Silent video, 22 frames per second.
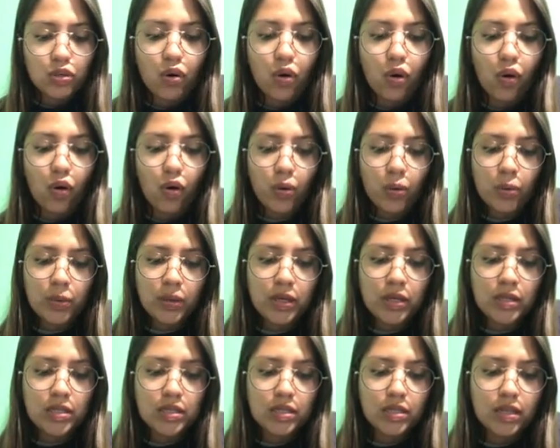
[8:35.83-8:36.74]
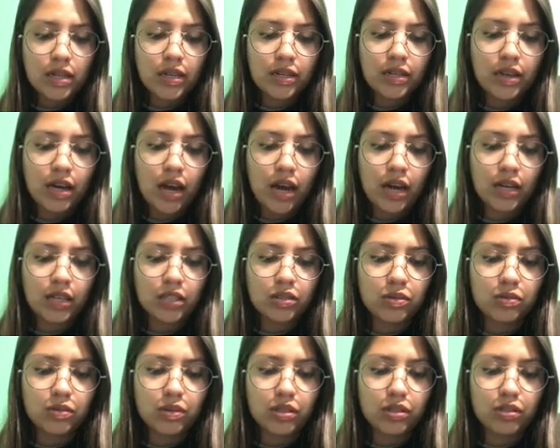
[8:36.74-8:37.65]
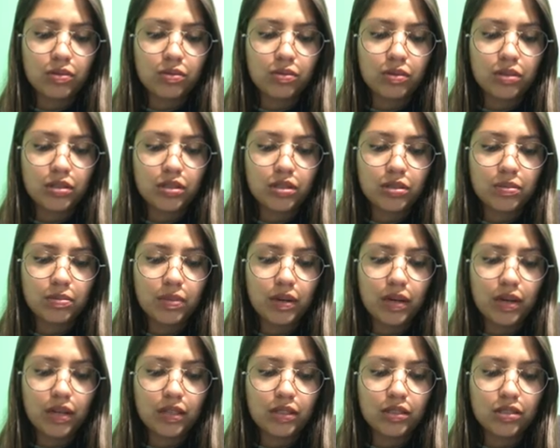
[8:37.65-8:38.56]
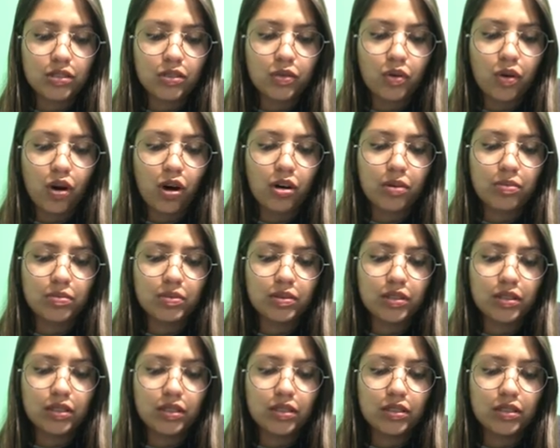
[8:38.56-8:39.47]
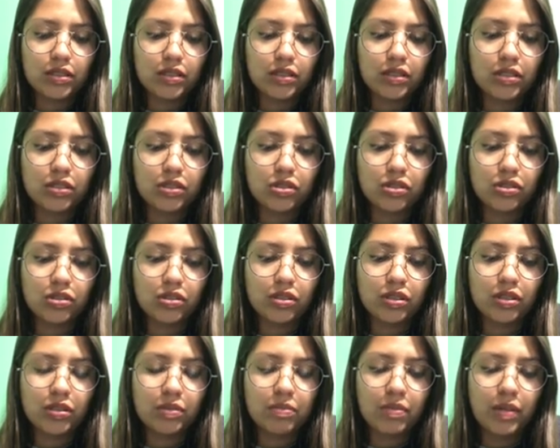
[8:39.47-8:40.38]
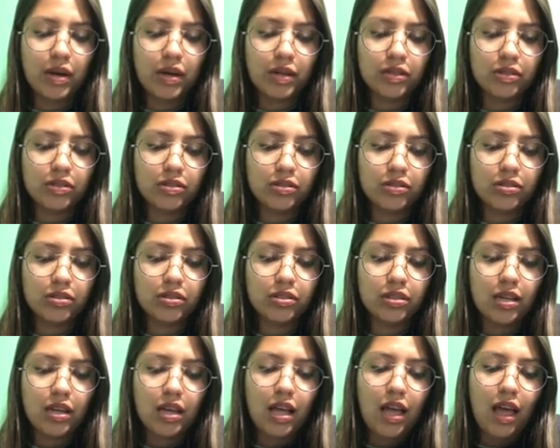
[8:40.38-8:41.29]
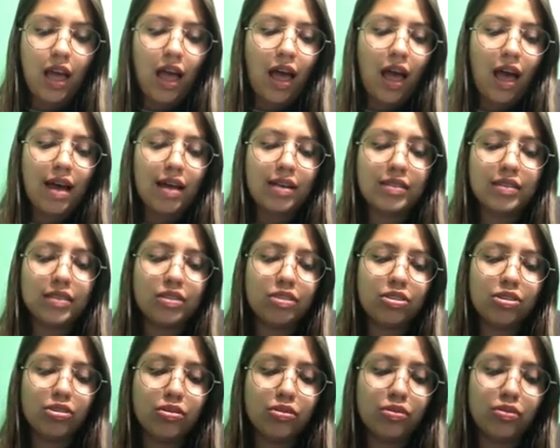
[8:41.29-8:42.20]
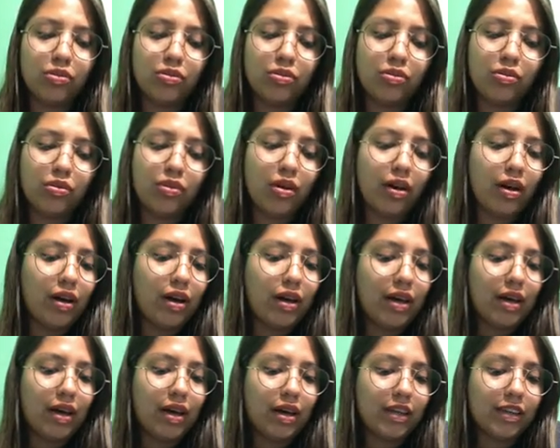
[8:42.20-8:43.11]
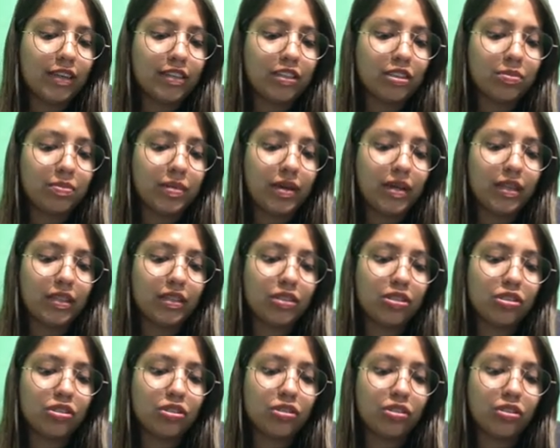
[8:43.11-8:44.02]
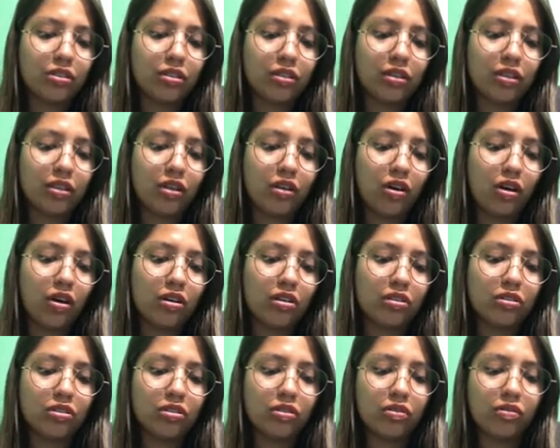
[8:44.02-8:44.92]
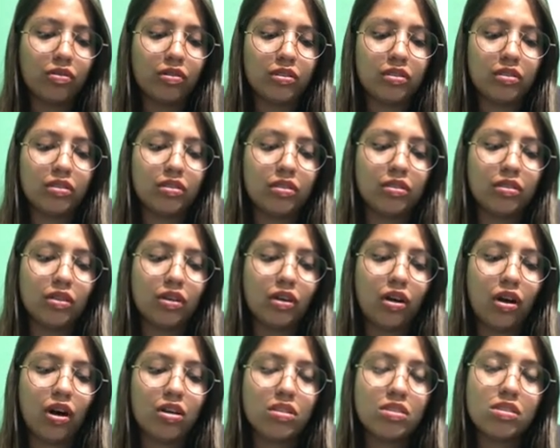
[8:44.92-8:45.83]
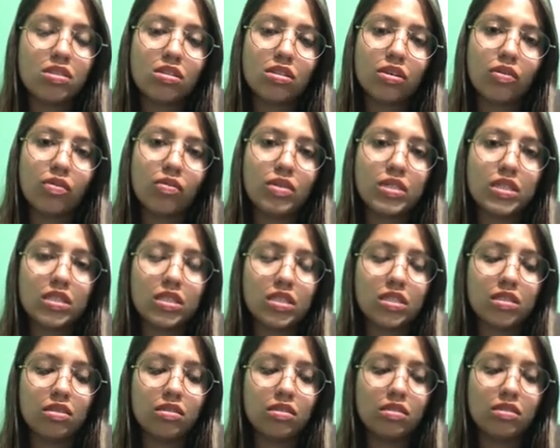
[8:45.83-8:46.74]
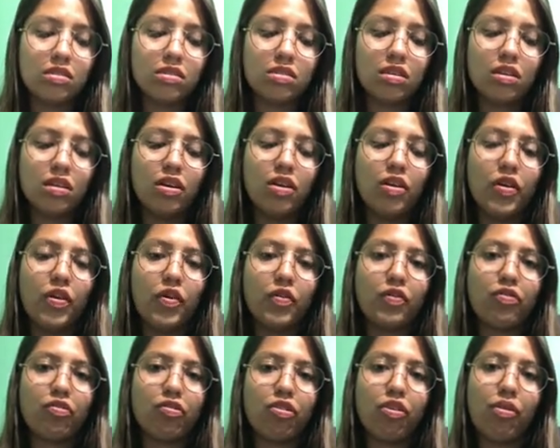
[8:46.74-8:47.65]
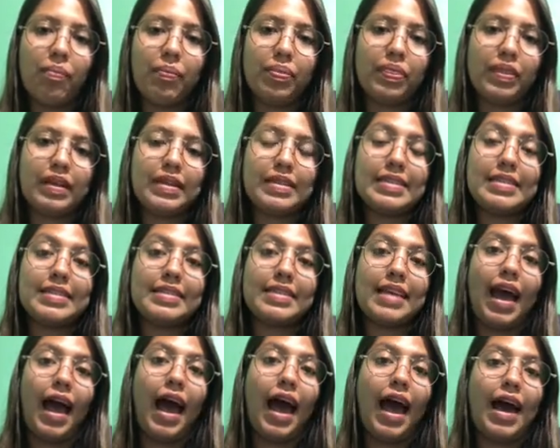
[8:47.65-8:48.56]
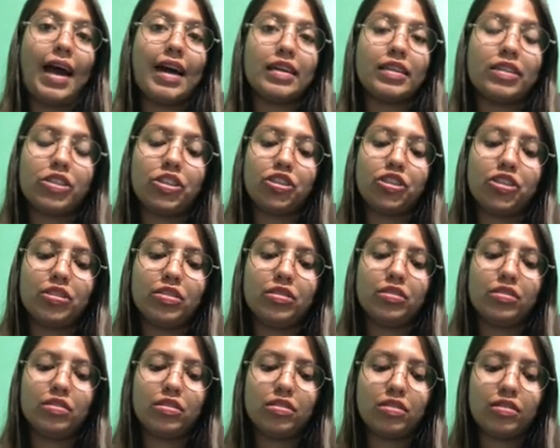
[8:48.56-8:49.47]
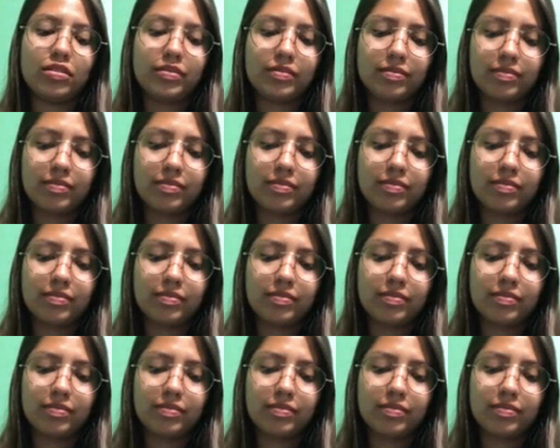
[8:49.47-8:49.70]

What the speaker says: orient and act with respect to objects in certain manners and to expect certain consequences from these actions.